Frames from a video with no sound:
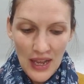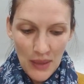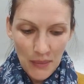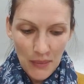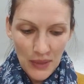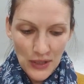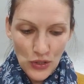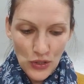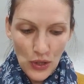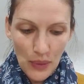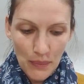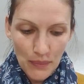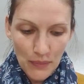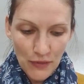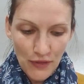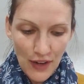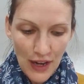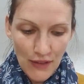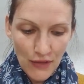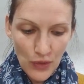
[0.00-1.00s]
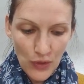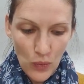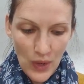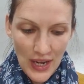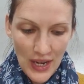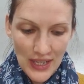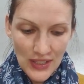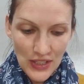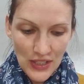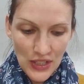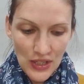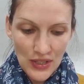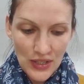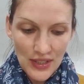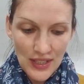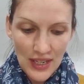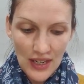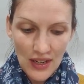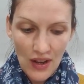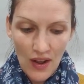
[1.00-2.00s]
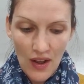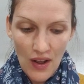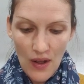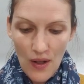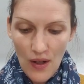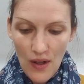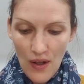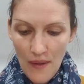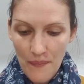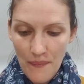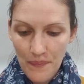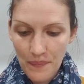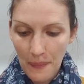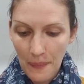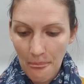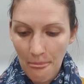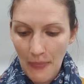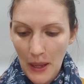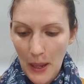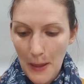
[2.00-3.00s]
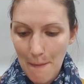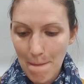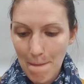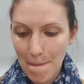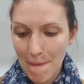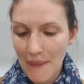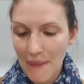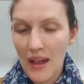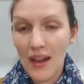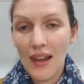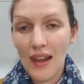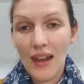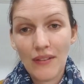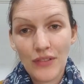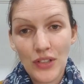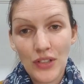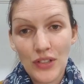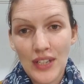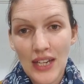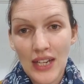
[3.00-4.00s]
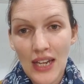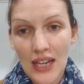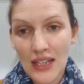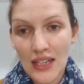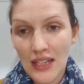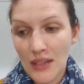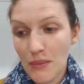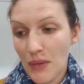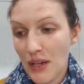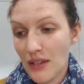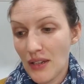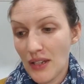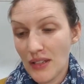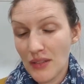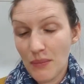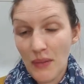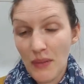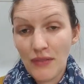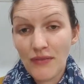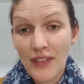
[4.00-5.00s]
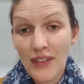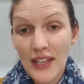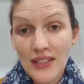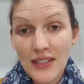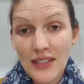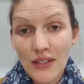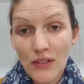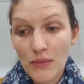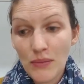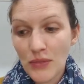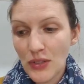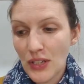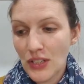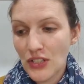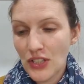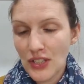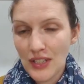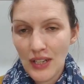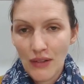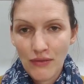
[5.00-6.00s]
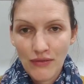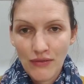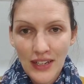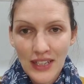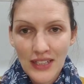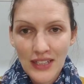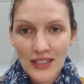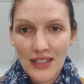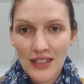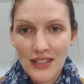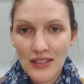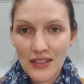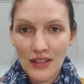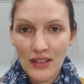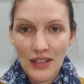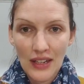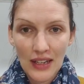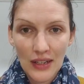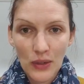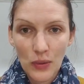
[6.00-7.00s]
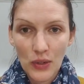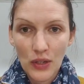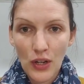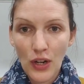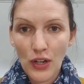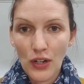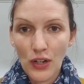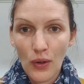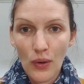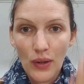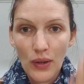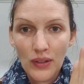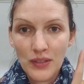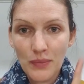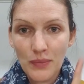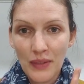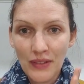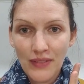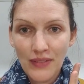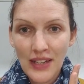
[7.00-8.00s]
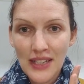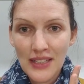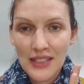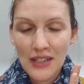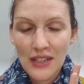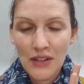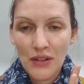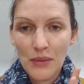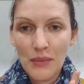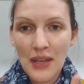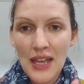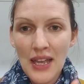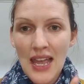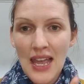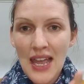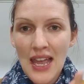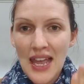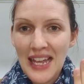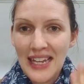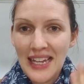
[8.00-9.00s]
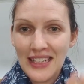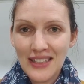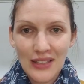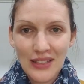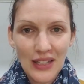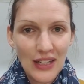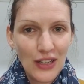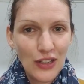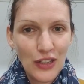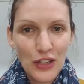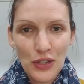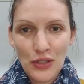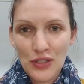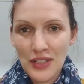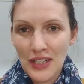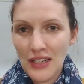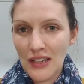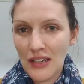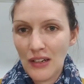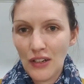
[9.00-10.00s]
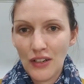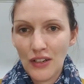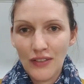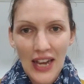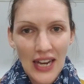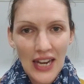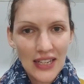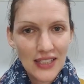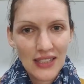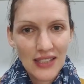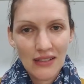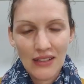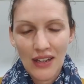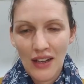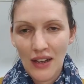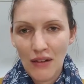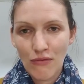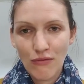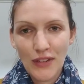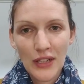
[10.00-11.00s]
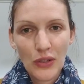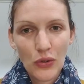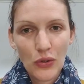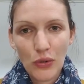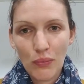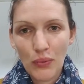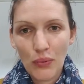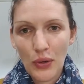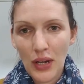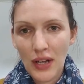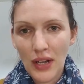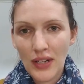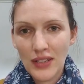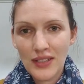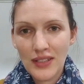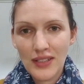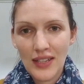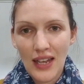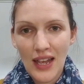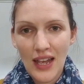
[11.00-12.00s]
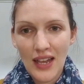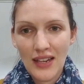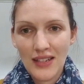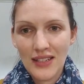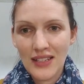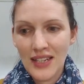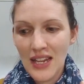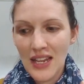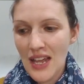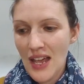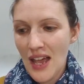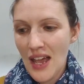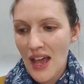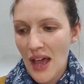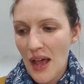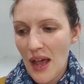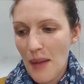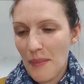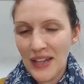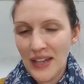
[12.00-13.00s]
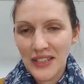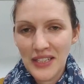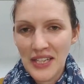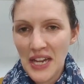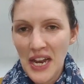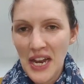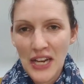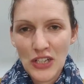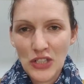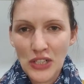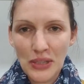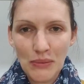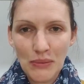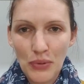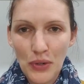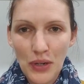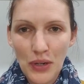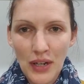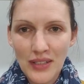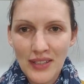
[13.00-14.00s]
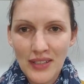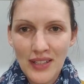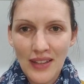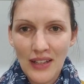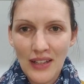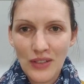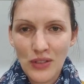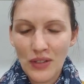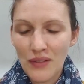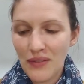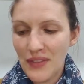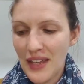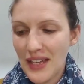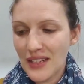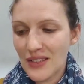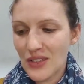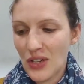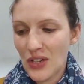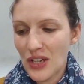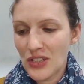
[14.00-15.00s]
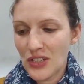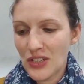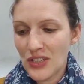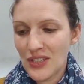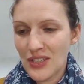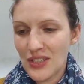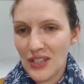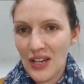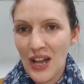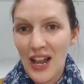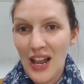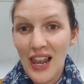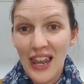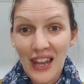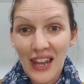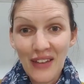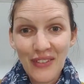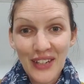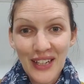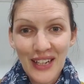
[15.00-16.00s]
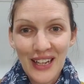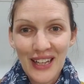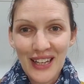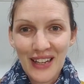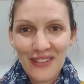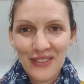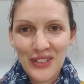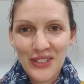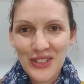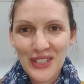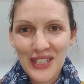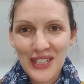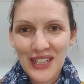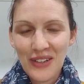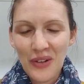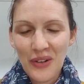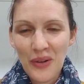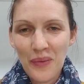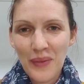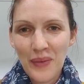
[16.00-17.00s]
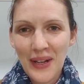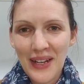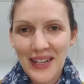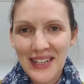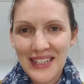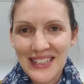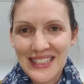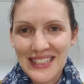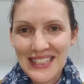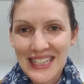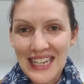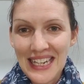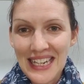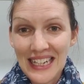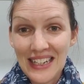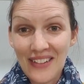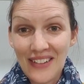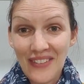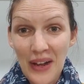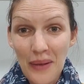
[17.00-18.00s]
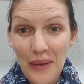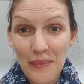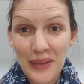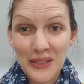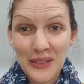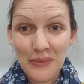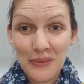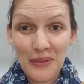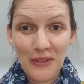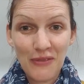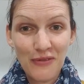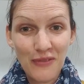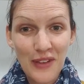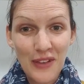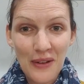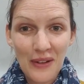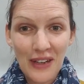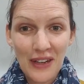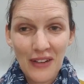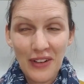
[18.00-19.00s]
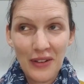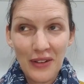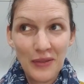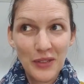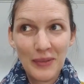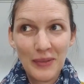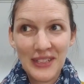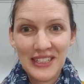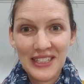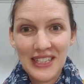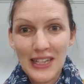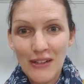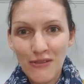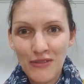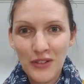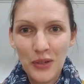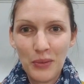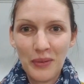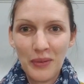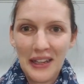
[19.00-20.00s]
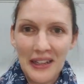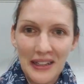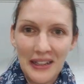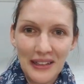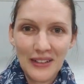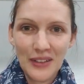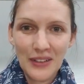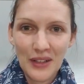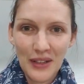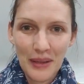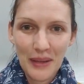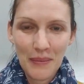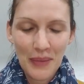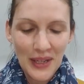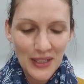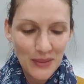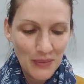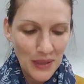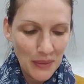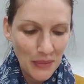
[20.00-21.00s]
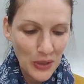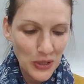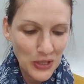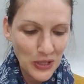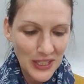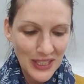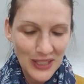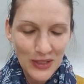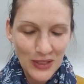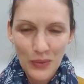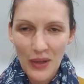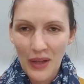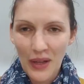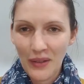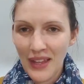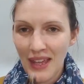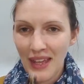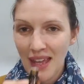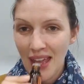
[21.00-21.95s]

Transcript: My top favorite ways to use it are I love using it as my face serum. So I just have frankincense and the liquid coconut oil as my face serum. It's used in a lot of anti-wrinkle products and anti-aging products and that sort of thing. So I love it. I love using it on my skin. I love how it makes me feel. I love how it makes my skin feel, but then it impacts me emotionally as well.